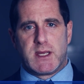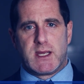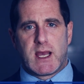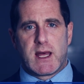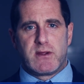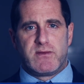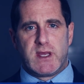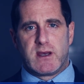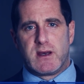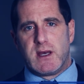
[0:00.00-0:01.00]
me either
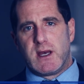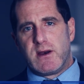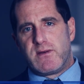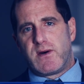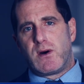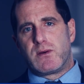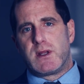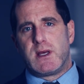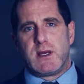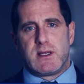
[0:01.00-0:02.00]
via
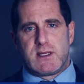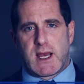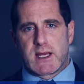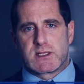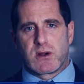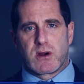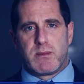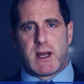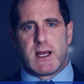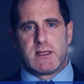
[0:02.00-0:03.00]
phone, text, or
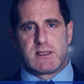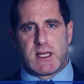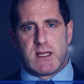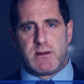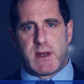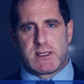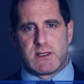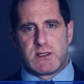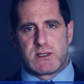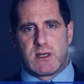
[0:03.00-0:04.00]
by sending a
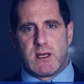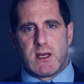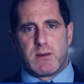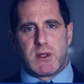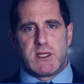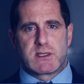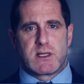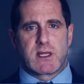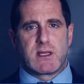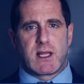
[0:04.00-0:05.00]
message. Please
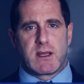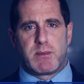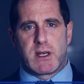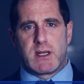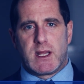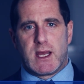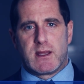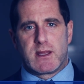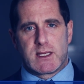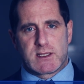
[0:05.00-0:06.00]
click the like button,
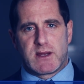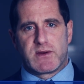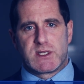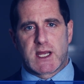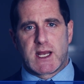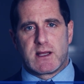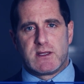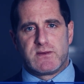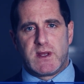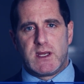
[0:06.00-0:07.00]
and thanks a lot for checking out
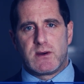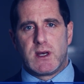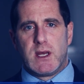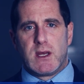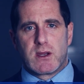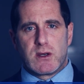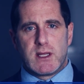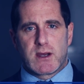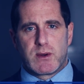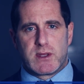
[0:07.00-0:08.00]
this video.
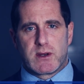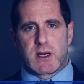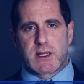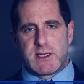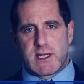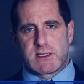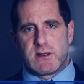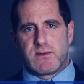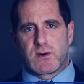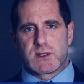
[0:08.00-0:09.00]
Good luck with your
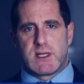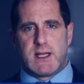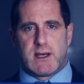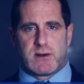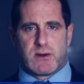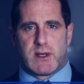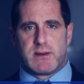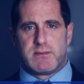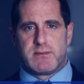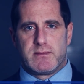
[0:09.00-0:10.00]
uncontested divorce in Illinois.